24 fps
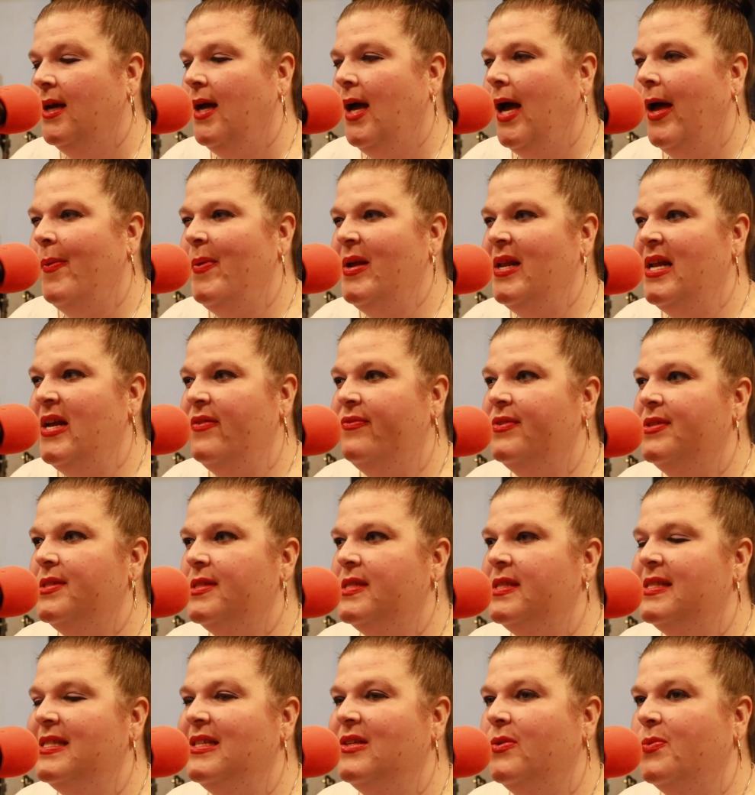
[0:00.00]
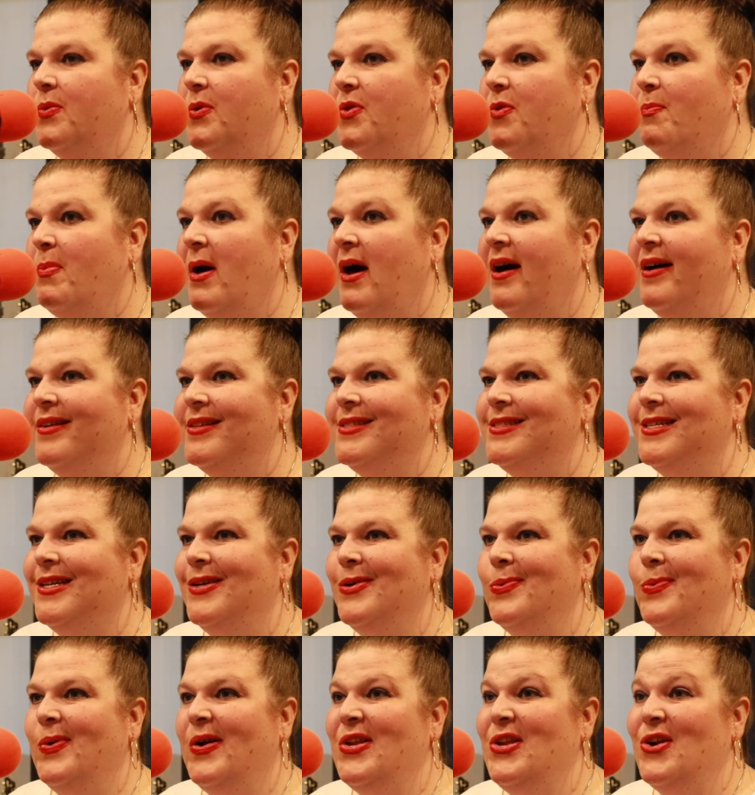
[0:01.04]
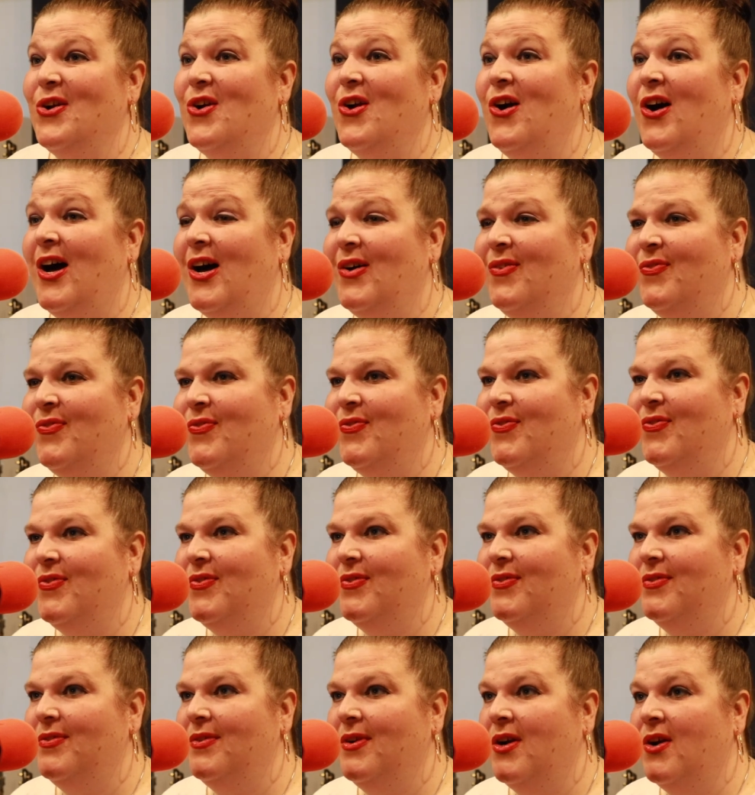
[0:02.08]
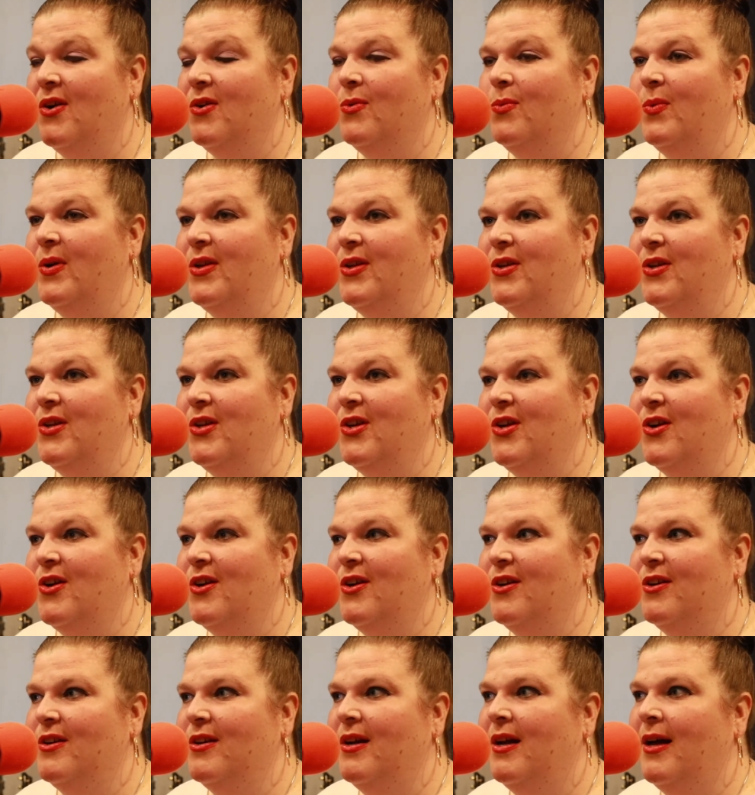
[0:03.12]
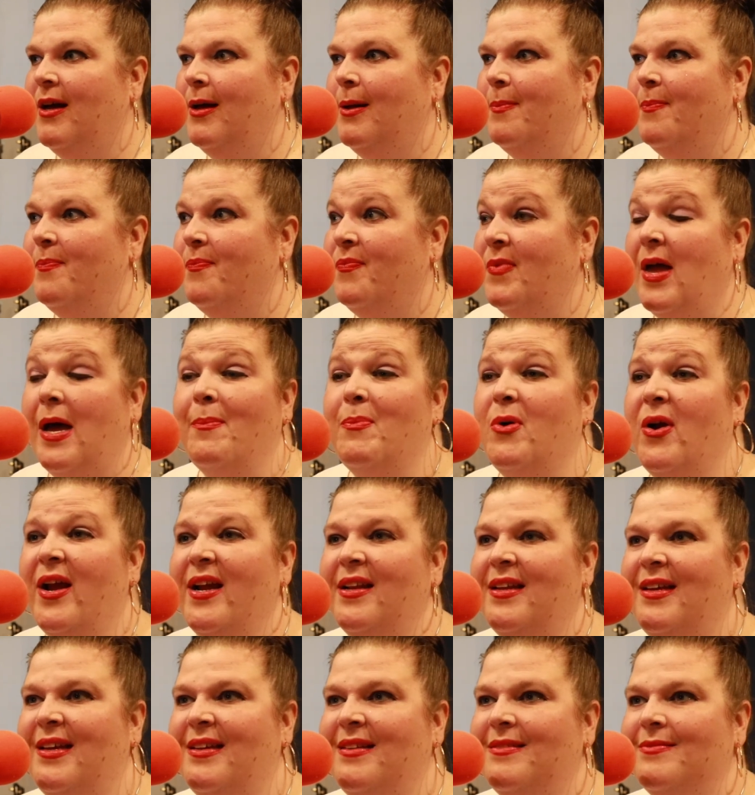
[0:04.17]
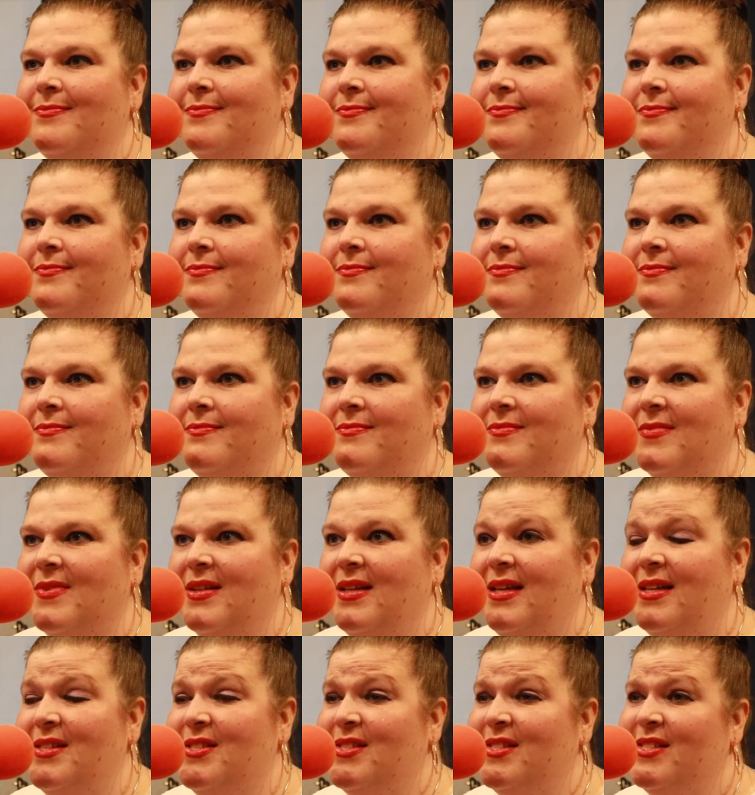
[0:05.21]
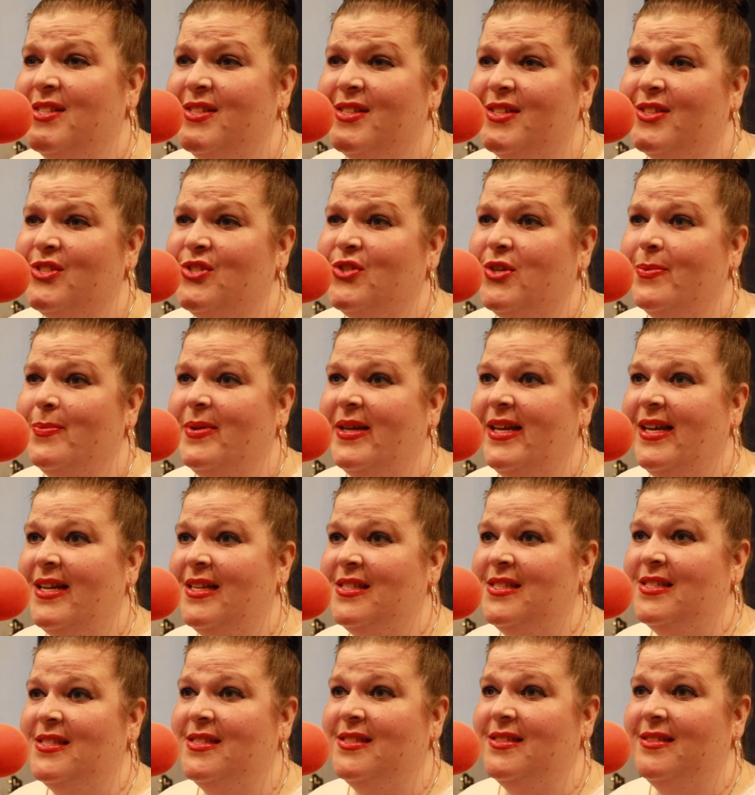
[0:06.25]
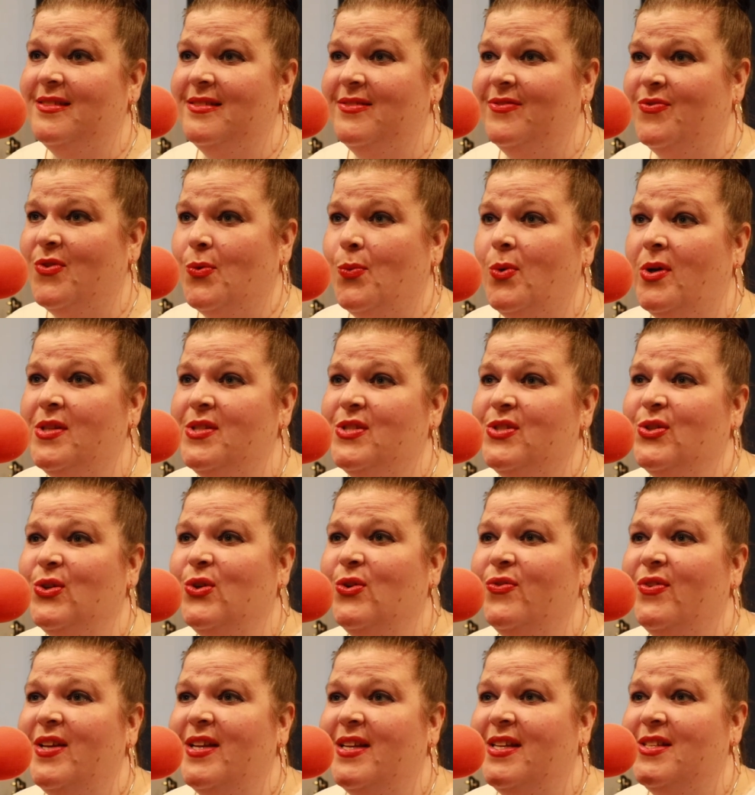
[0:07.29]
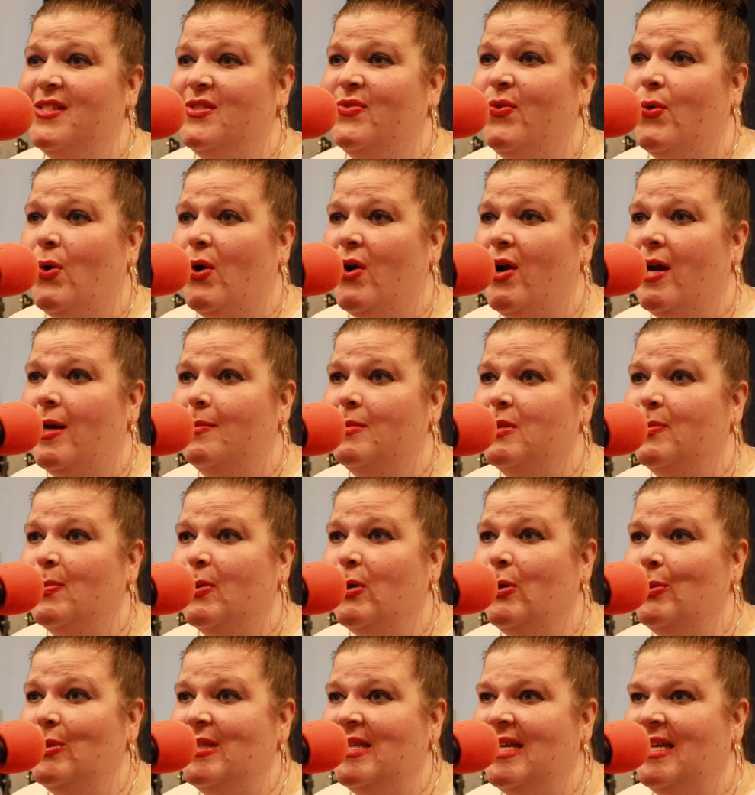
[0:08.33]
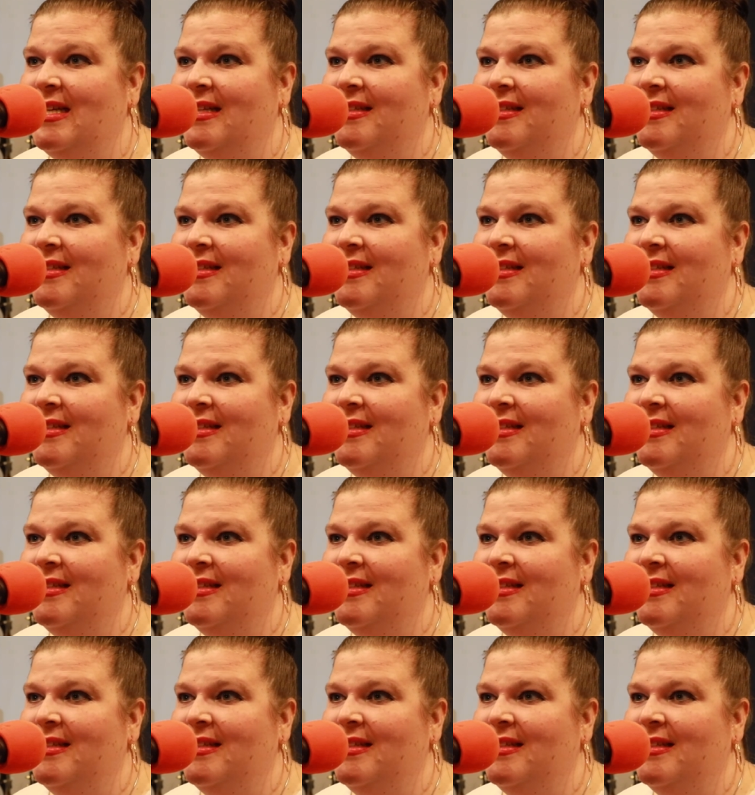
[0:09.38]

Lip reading: I mean, even still with pasta, when you're off or when you're not pregnant, is still it's for one serving is 4 grams of protein.